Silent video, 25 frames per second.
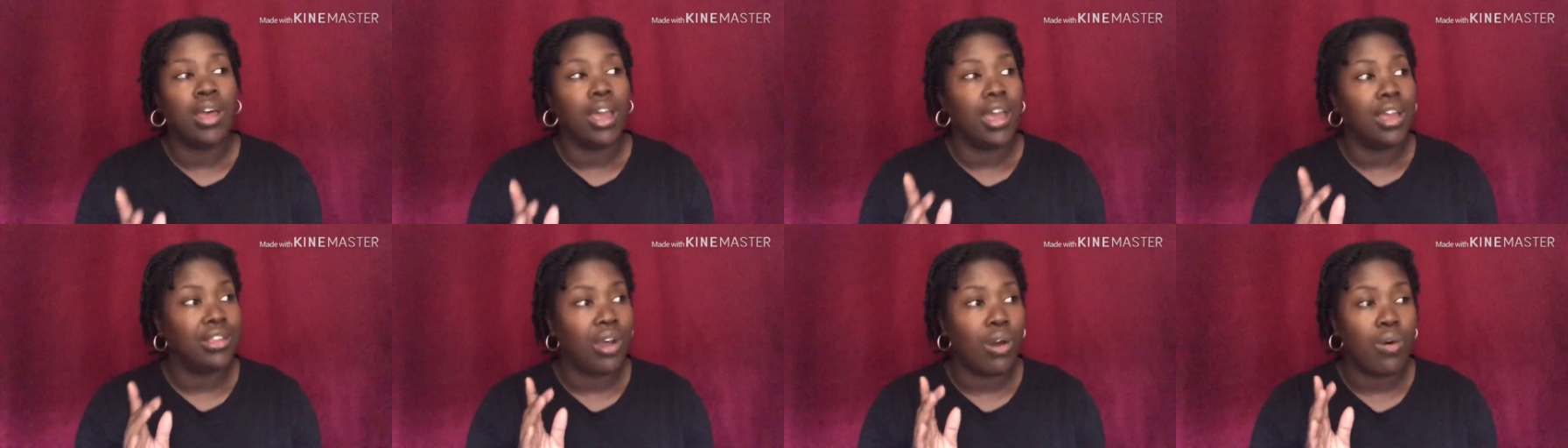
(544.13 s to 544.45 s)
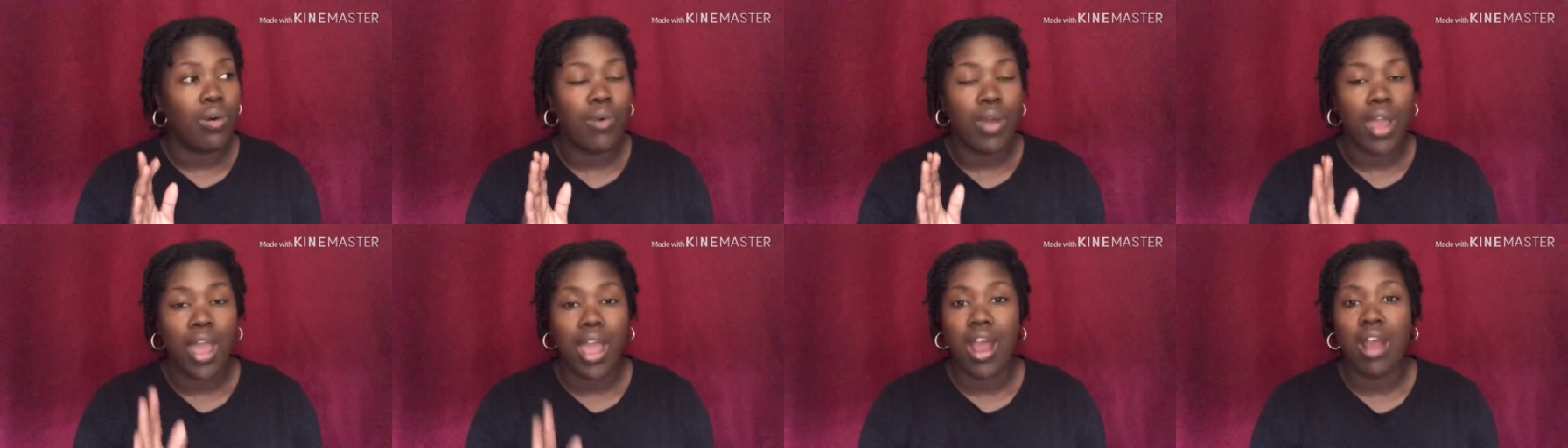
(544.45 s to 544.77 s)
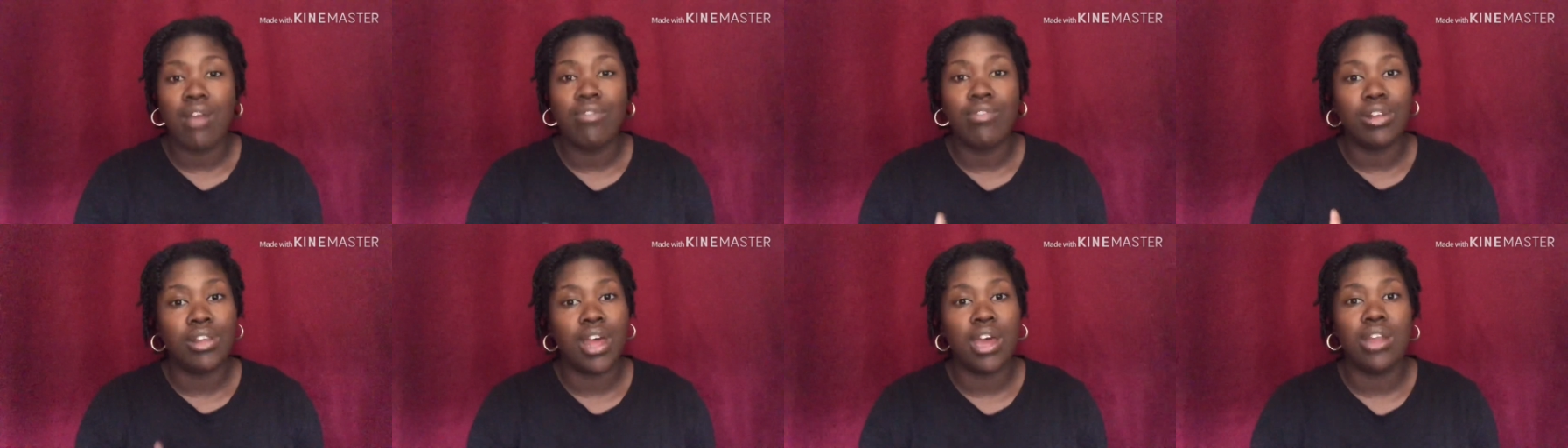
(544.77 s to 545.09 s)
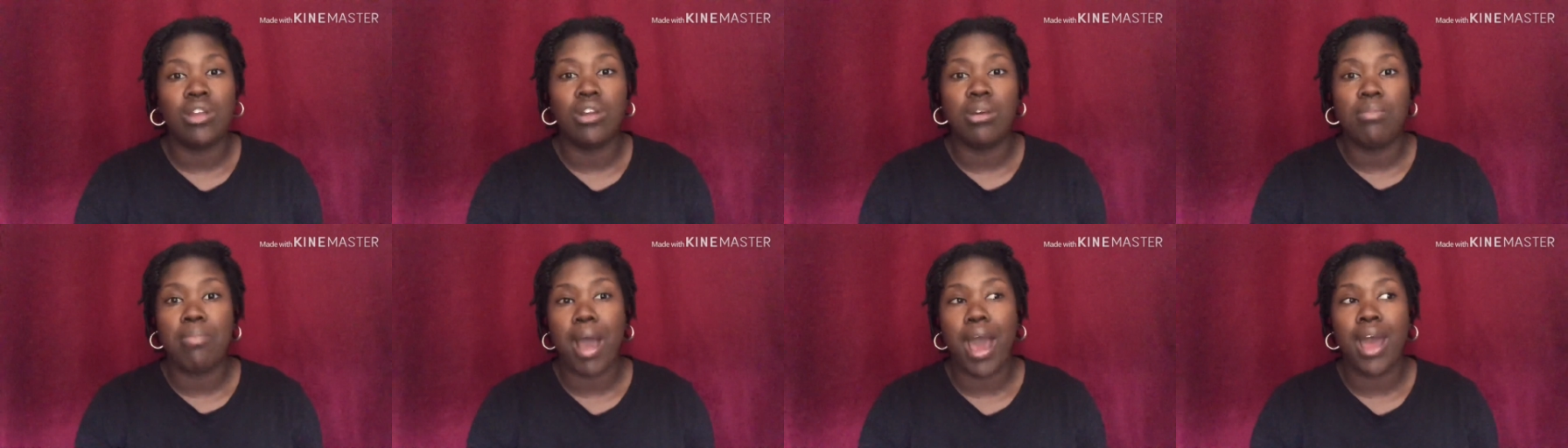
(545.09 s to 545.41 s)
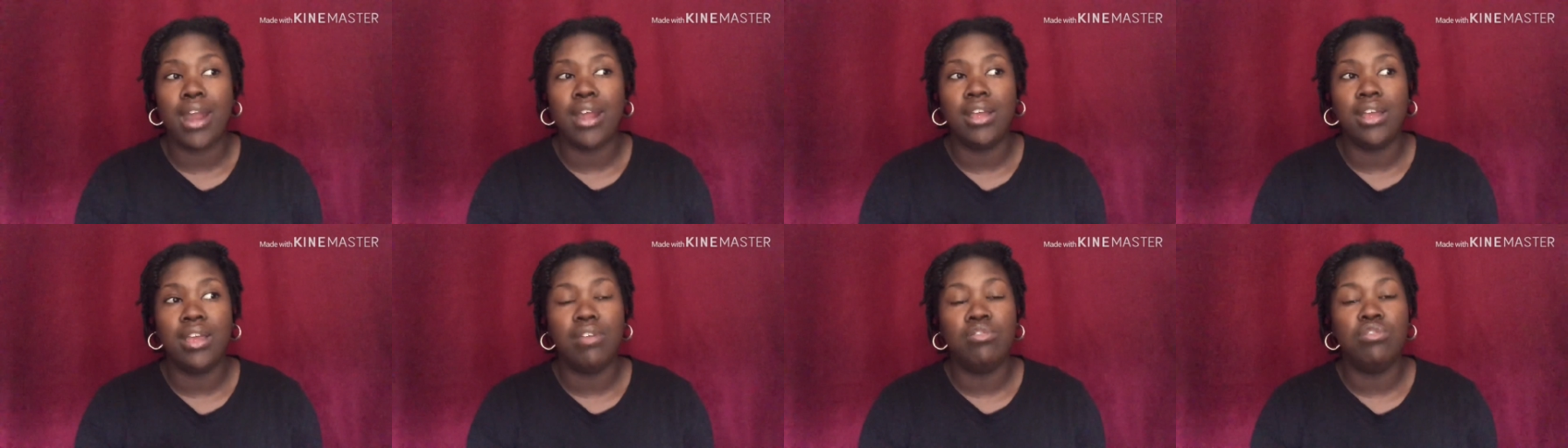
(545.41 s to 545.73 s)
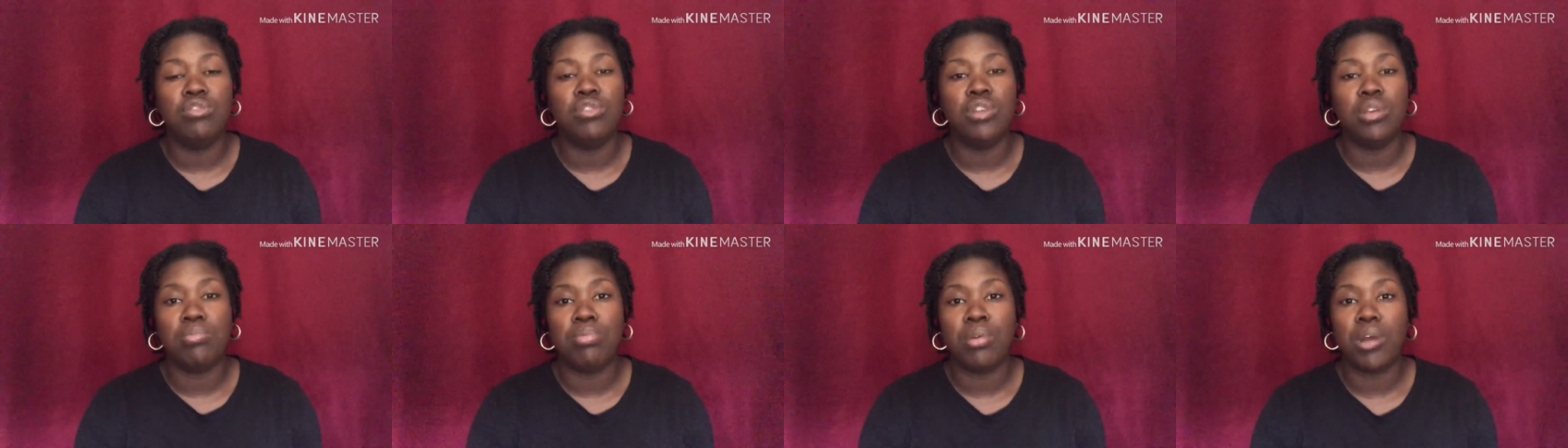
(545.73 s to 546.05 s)
don't ever let nobody give you
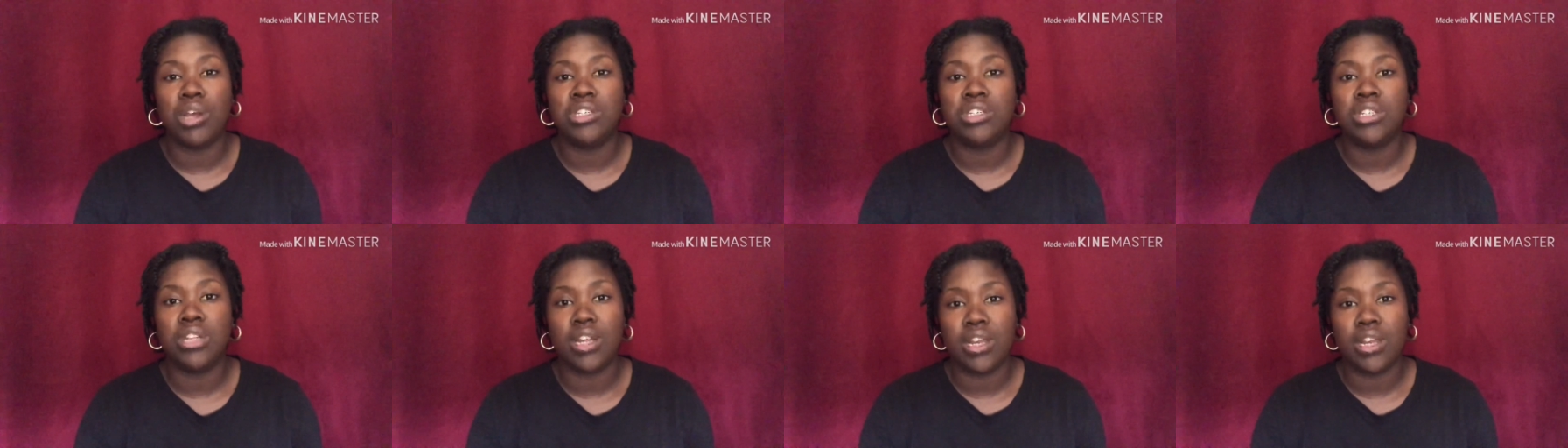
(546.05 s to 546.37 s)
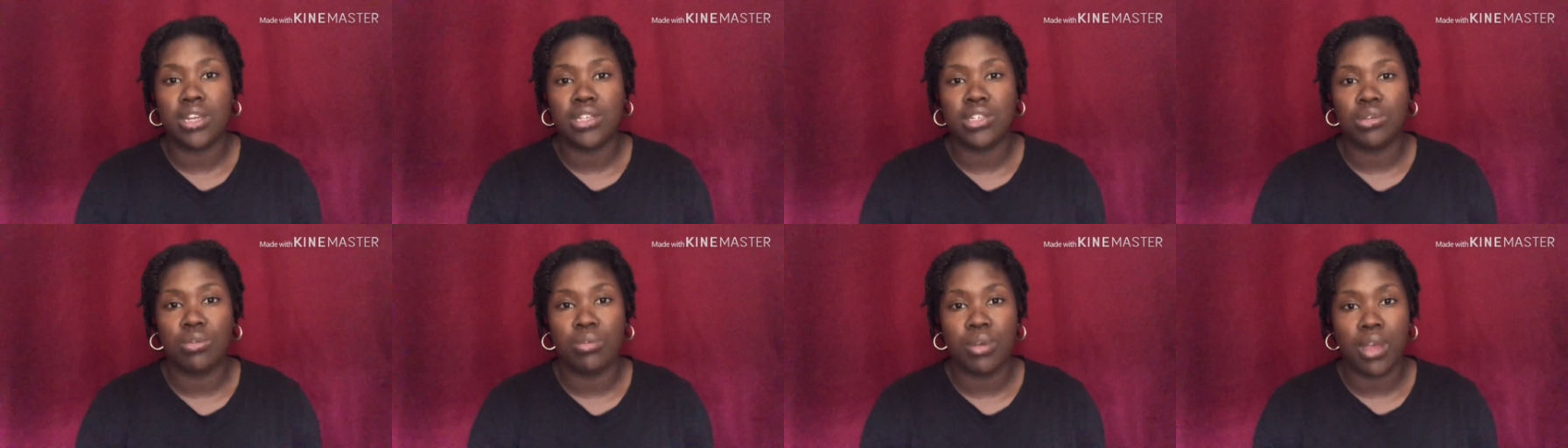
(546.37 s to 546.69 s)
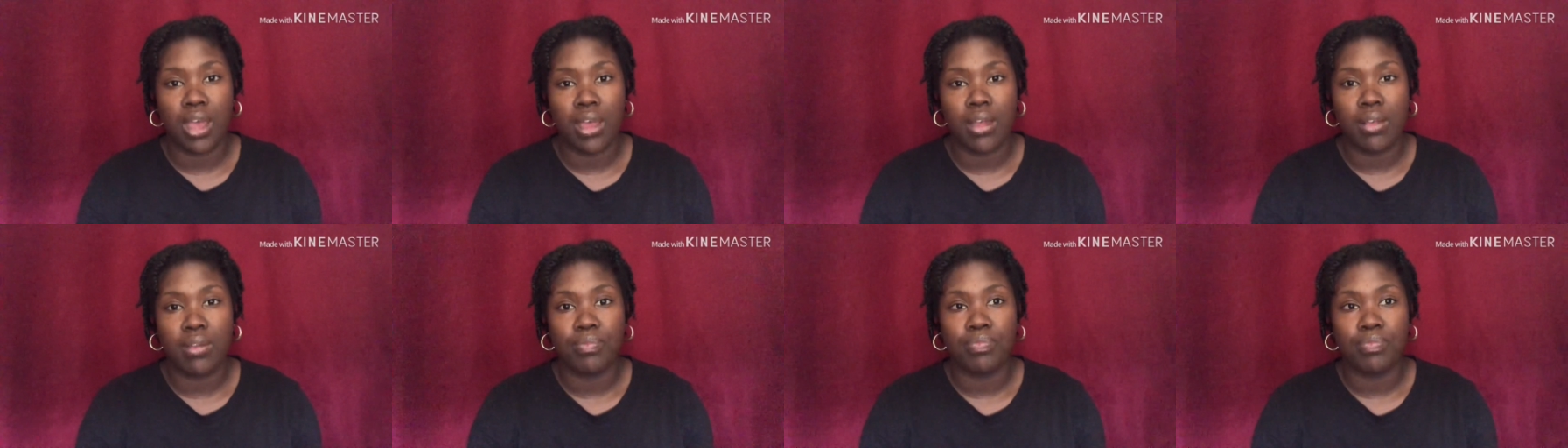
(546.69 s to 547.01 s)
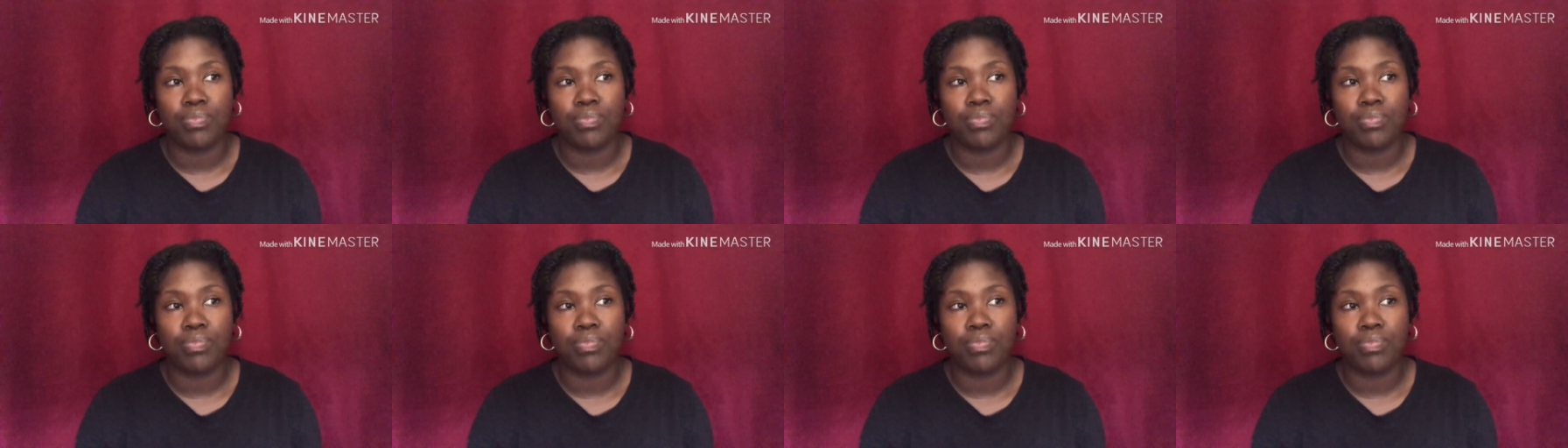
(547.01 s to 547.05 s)
an impression that that's okay.